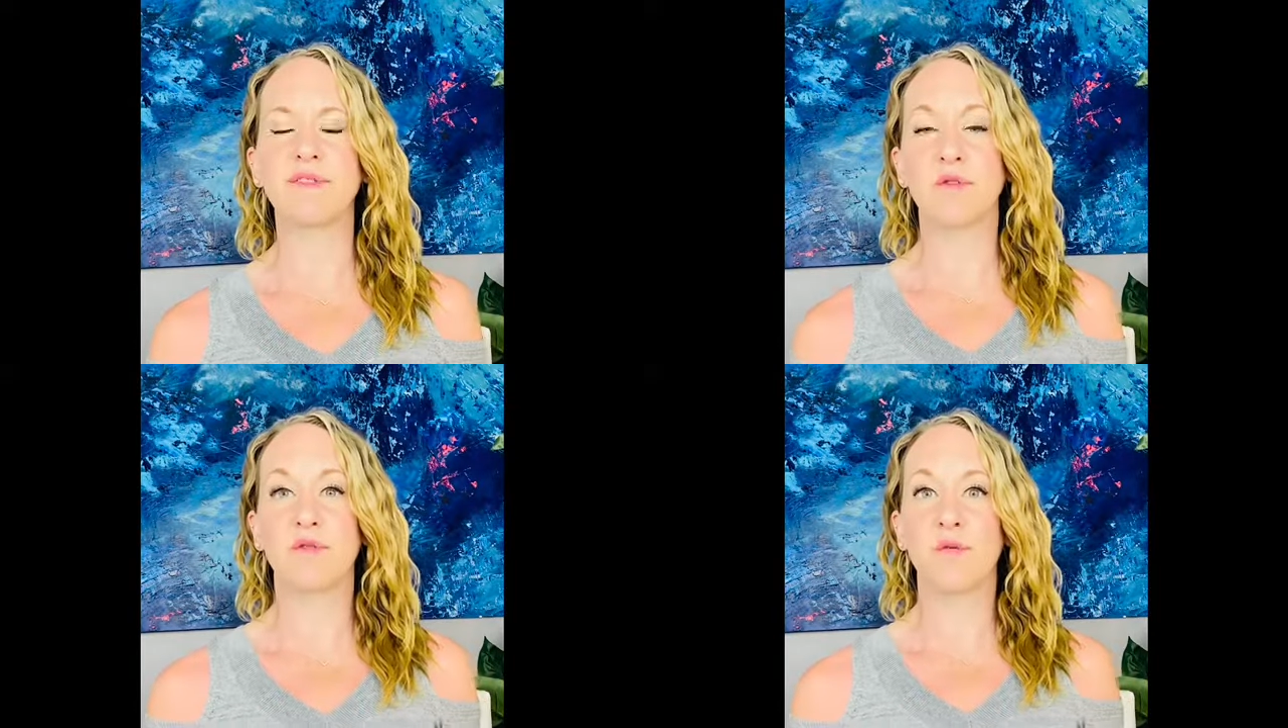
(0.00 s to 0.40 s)

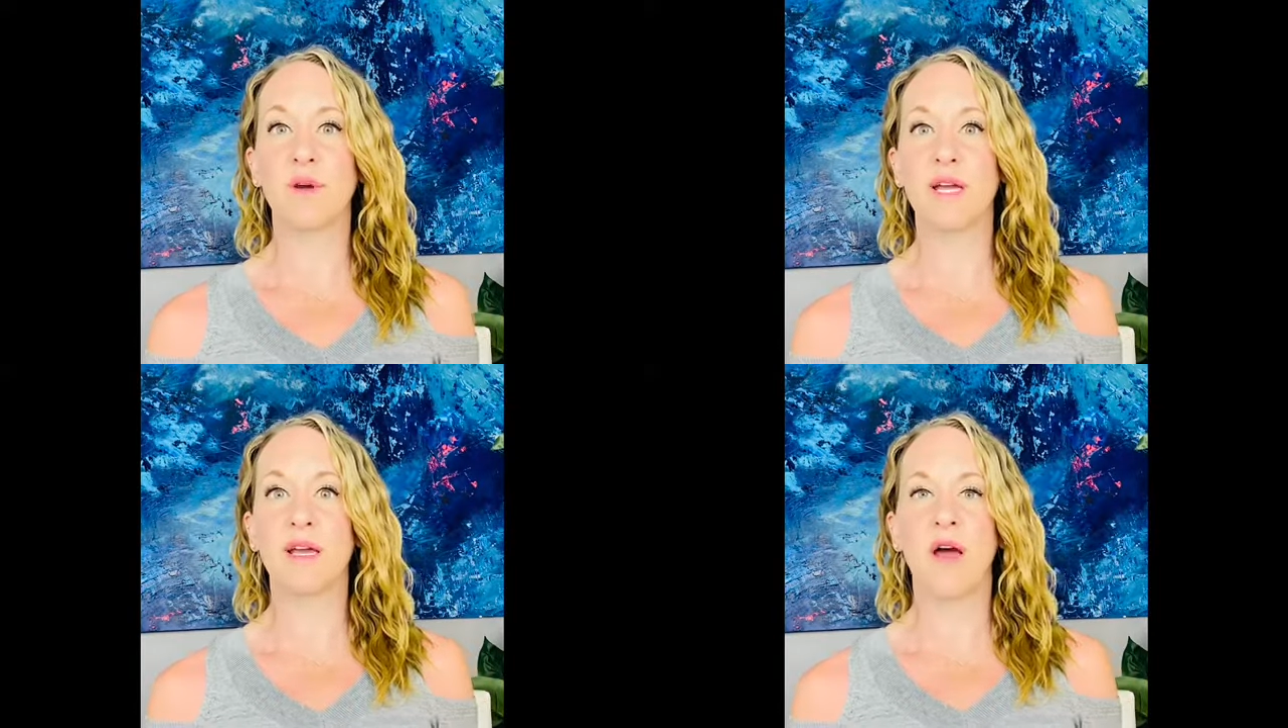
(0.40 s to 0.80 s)
So if
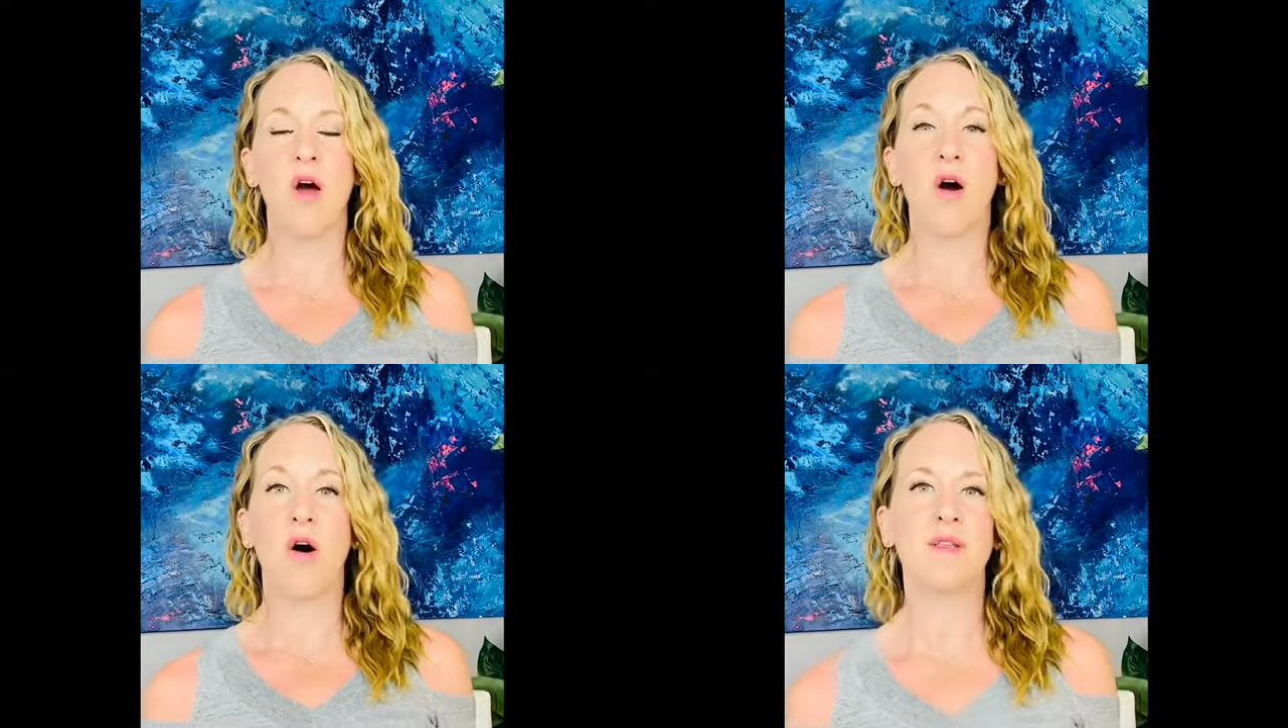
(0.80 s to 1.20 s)
we
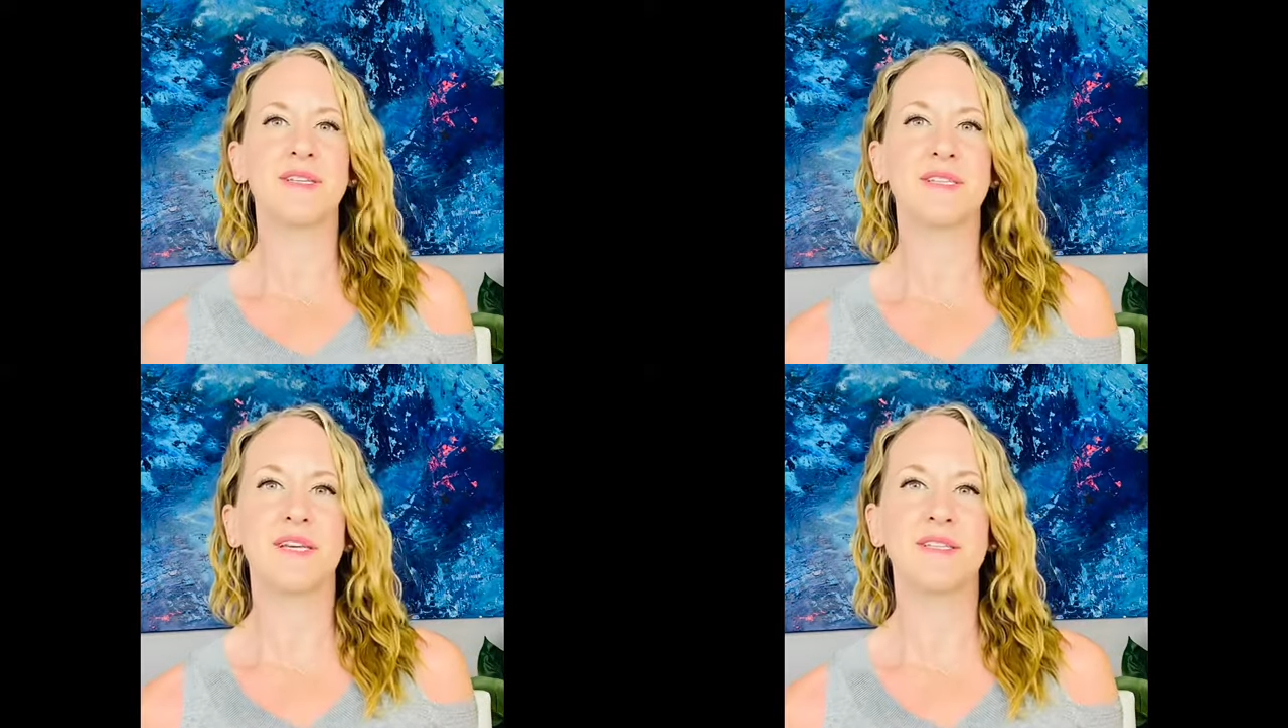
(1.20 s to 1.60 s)
all of a
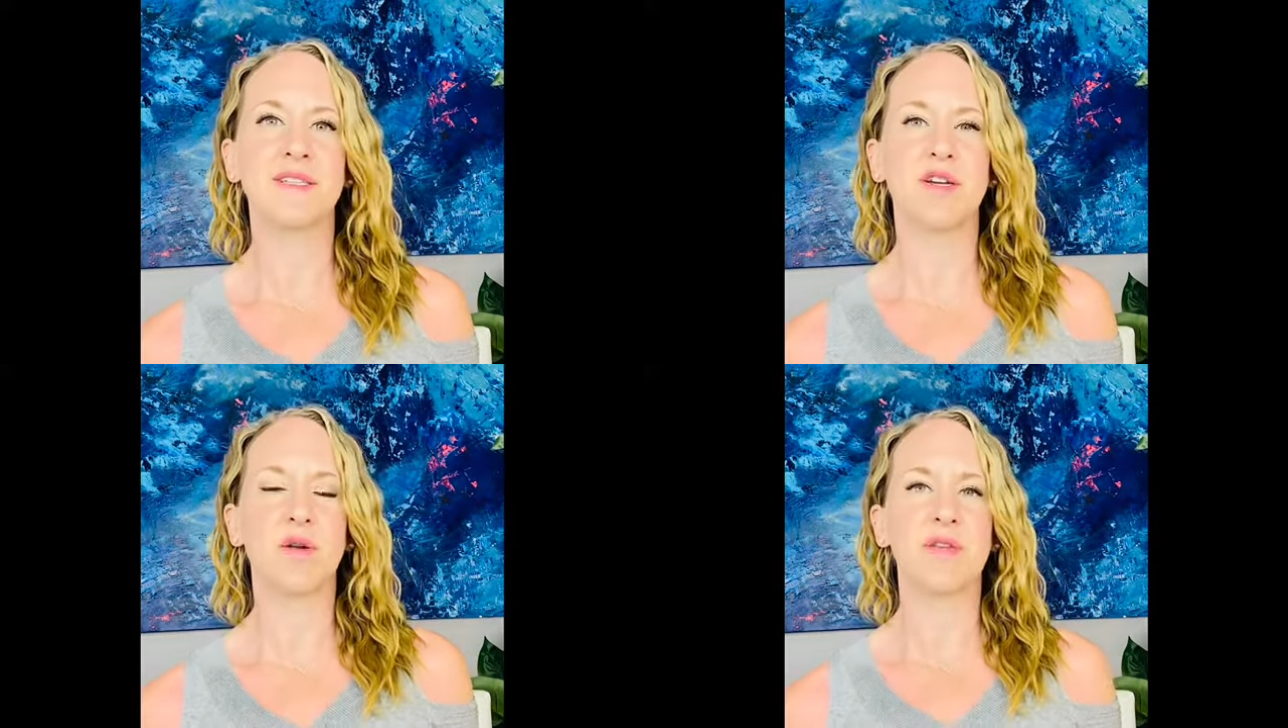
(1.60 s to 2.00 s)
sudden
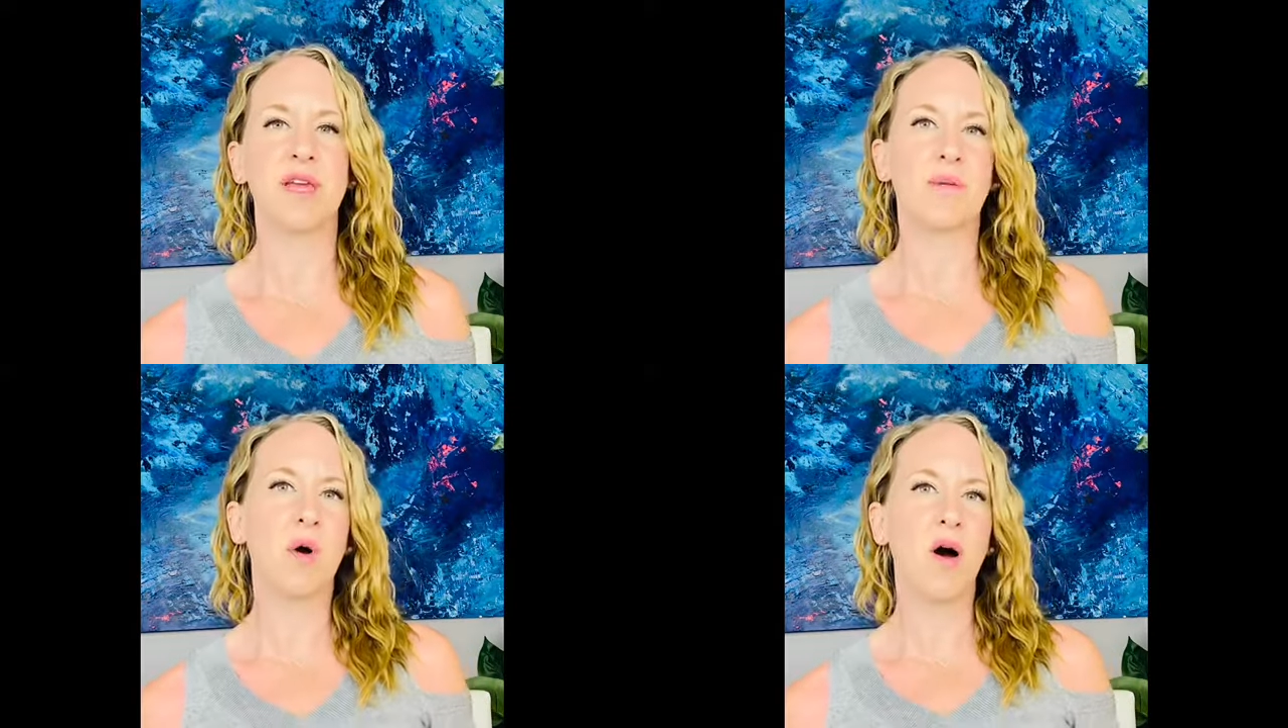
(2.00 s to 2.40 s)
start
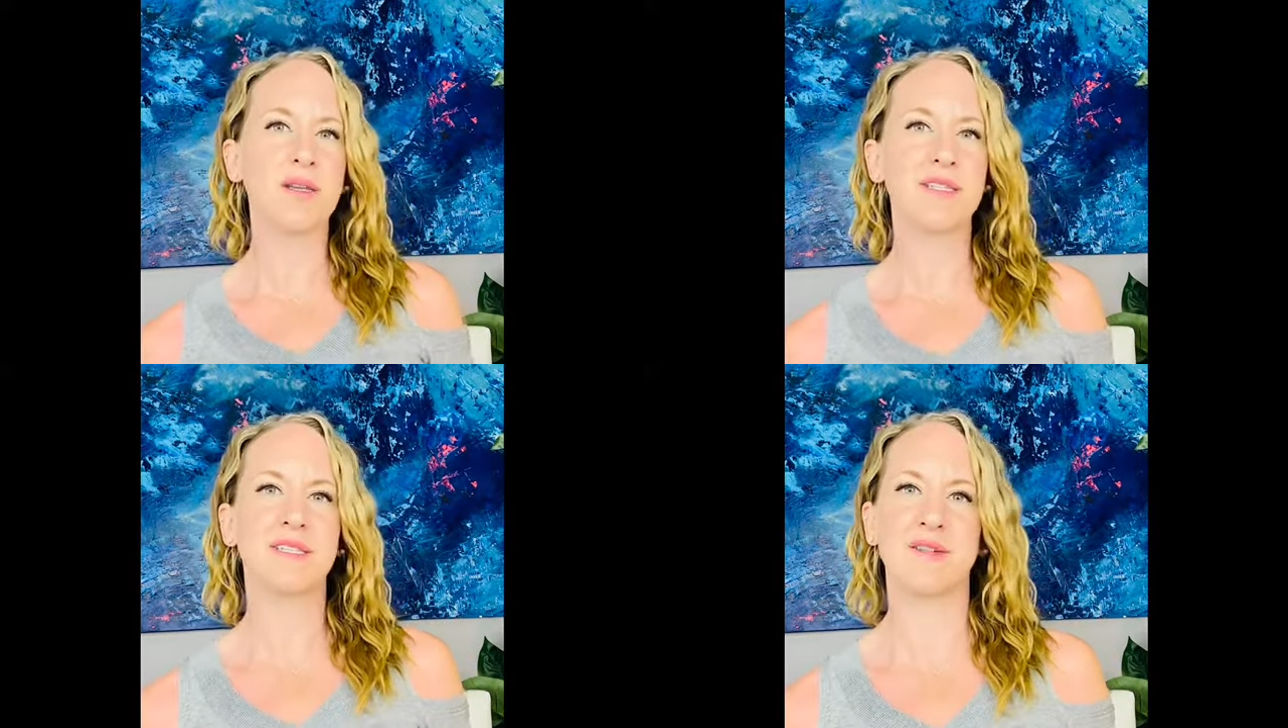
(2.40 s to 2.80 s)
thinking
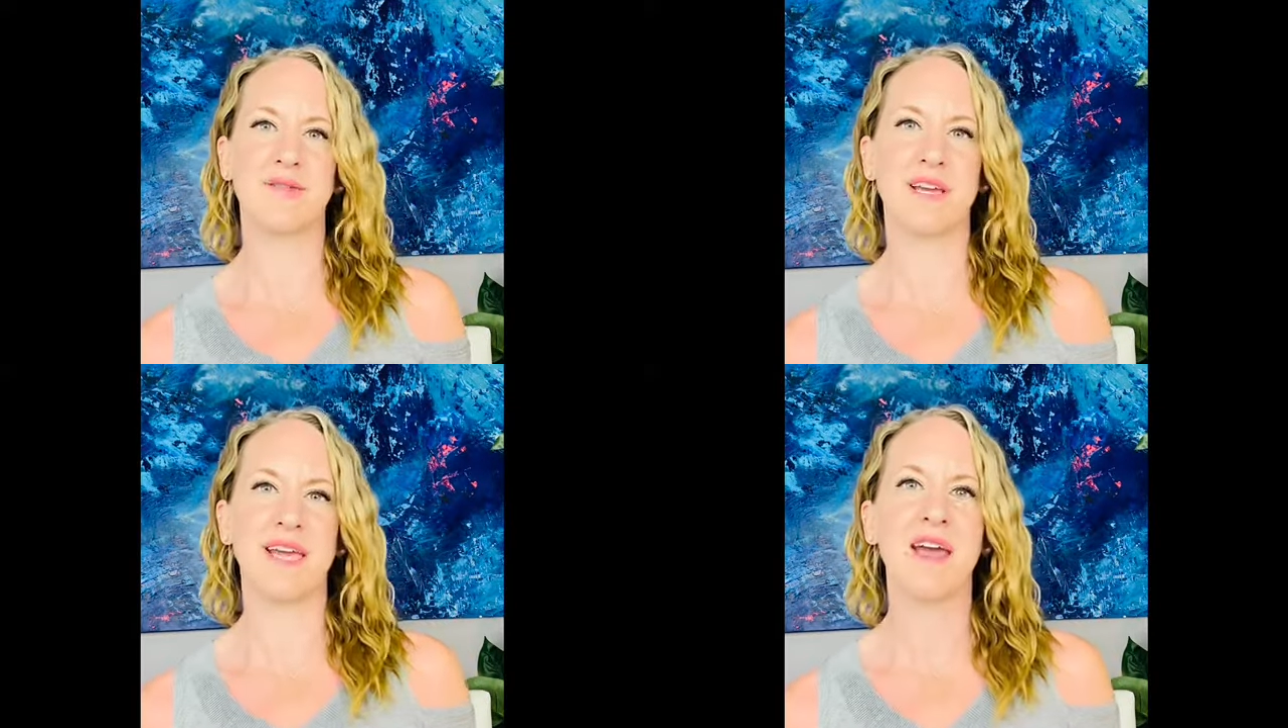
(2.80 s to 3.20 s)
positively